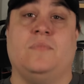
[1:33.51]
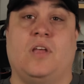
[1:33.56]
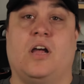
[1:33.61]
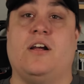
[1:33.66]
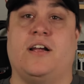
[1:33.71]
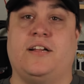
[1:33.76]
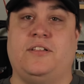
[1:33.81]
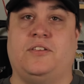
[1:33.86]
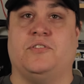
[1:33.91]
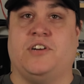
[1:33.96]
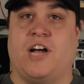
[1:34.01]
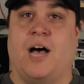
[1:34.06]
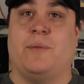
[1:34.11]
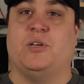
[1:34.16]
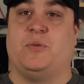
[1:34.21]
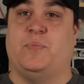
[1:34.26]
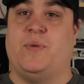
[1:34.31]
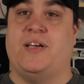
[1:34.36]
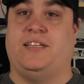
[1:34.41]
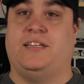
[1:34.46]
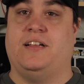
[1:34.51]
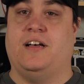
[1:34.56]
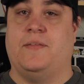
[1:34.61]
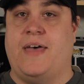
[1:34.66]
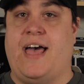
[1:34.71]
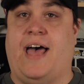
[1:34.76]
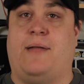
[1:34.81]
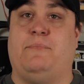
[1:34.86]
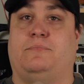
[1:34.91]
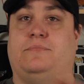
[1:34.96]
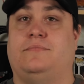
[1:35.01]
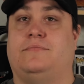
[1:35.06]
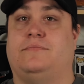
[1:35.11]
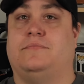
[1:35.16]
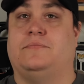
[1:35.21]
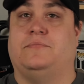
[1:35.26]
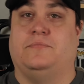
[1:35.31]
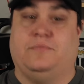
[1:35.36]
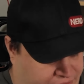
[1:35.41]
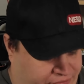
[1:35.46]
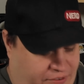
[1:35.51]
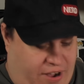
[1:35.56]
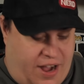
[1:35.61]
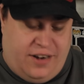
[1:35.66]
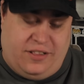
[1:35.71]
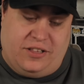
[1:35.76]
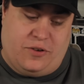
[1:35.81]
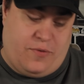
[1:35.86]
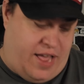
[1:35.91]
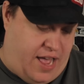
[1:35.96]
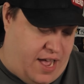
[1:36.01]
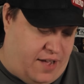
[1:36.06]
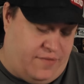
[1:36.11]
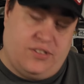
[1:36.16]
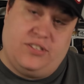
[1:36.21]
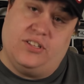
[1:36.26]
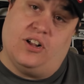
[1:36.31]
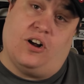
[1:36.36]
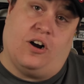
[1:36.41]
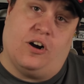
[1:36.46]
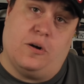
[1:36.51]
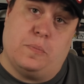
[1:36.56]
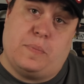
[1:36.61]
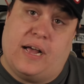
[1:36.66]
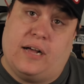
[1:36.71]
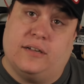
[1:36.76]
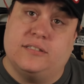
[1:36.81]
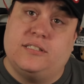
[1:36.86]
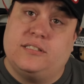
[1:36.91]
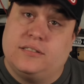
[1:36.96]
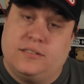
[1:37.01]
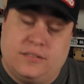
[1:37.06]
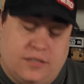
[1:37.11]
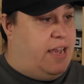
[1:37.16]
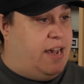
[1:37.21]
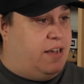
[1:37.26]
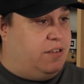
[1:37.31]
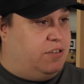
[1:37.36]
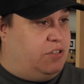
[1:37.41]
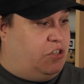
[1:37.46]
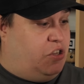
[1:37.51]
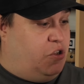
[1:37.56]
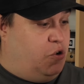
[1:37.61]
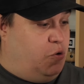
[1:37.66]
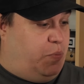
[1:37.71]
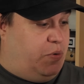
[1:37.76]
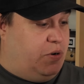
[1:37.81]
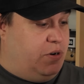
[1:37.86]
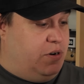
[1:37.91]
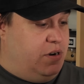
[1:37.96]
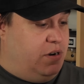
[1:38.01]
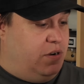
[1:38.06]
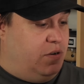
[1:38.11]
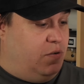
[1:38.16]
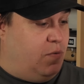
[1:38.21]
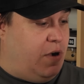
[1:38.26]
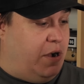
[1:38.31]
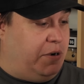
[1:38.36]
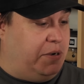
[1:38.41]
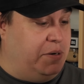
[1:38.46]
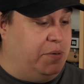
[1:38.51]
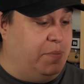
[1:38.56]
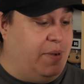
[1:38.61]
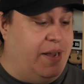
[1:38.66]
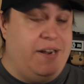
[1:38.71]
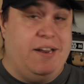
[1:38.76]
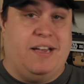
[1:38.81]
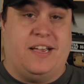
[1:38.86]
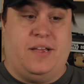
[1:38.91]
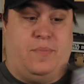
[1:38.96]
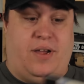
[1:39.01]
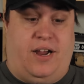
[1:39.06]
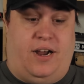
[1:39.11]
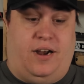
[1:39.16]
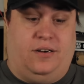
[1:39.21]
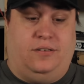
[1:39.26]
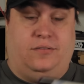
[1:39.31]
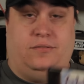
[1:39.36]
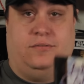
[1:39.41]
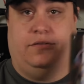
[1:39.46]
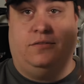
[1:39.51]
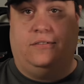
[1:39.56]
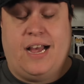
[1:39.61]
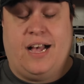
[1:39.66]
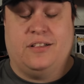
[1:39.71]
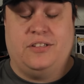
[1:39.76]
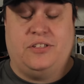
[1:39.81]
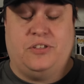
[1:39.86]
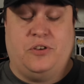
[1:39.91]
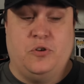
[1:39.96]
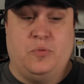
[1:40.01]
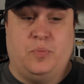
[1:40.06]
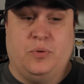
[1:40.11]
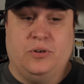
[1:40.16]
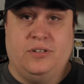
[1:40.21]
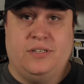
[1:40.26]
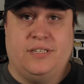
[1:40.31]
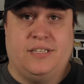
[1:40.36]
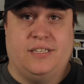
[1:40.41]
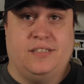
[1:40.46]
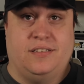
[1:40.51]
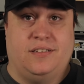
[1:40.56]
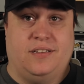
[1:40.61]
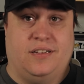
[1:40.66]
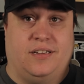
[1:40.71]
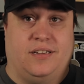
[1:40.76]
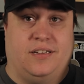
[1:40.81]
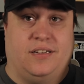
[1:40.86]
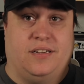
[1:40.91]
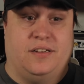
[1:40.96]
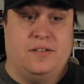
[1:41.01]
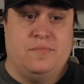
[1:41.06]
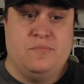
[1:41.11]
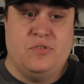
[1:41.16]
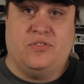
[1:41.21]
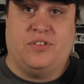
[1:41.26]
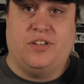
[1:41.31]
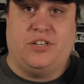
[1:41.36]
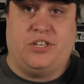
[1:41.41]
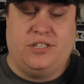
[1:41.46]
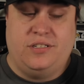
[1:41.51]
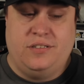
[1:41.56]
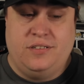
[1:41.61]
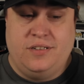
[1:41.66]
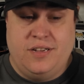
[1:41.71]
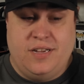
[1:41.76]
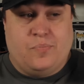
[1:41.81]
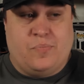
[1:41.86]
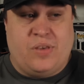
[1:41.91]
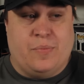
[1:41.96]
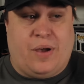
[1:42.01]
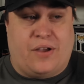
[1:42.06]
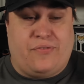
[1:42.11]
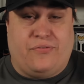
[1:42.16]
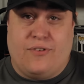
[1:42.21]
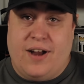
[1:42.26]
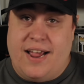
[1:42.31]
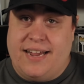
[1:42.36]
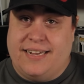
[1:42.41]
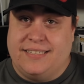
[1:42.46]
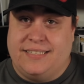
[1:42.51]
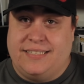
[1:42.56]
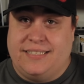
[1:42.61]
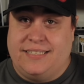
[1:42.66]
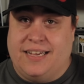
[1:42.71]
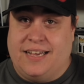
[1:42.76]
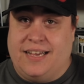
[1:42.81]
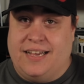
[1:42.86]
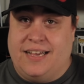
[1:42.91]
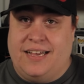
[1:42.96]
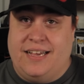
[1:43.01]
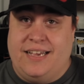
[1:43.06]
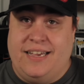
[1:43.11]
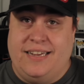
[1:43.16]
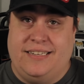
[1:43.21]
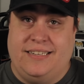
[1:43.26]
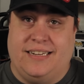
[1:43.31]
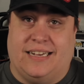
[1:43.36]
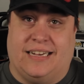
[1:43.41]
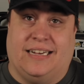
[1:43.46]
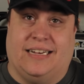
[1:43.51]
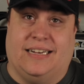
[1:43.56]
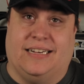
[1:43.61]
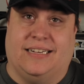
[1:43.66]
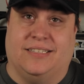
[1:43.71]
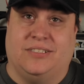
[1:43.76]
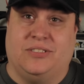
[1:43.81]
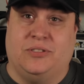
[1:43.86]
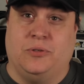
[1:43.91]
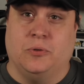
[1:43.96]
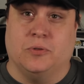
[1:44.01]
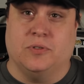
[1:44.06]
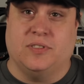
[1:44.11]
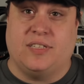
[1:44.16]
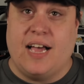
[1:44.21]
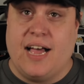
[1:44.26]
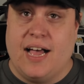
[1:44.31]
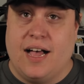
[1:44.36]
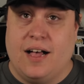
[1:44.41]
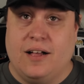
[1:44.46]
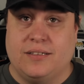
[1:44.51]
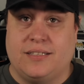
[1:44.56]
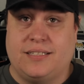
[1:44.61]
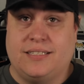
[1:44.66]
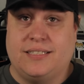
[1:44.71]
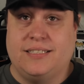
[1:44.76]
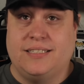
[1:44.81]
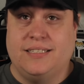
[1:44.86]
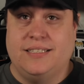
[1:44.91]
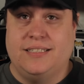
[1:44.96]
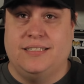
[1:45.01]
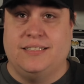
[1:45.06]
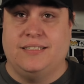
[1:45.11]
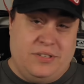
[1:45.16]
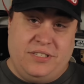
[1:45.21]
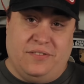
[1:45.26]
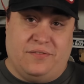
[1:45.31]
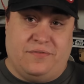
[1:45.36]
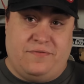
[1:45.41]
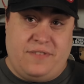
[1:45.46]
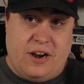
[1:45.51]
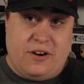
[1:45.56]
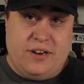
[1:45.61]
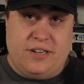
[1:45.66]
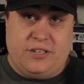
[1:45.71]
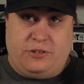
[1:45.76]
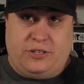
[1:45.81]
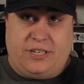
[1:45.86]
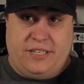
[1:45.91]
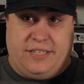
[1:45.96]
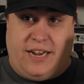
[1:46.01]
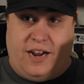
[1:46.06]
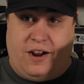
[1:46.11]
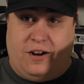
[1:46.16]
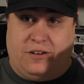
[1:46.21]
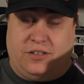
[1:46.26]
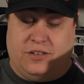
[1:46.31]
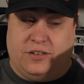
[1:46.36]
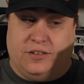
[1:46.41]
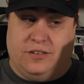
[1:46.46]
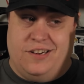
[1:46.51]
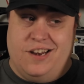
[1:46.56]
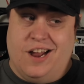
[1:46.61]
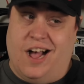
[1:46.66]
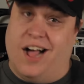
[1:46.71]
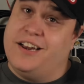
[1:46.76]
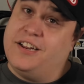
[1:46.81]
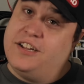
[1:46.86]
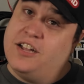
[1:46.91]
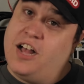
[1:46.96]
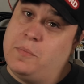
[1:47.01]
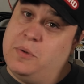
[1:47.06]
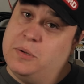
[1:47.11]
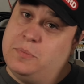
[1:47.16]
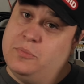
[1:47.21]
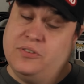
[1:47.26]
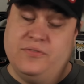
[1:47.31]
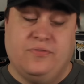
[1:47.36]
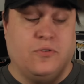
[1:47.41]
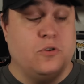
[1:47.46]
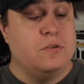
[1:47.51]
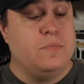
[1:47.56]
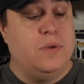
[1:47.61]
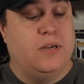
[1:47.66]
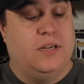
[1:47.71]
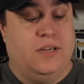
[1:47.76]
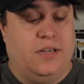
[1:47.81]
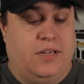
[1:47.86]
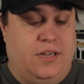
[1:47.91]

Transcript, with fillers: Alright, so comics based on that. Finally, we have this is a hardbound. Alice Cooper, Welcome to My Nightmare. Alice Cooper is a musician. Be My Frankenstein, uh, School's Out. This is a very interesting character, not in comic book form.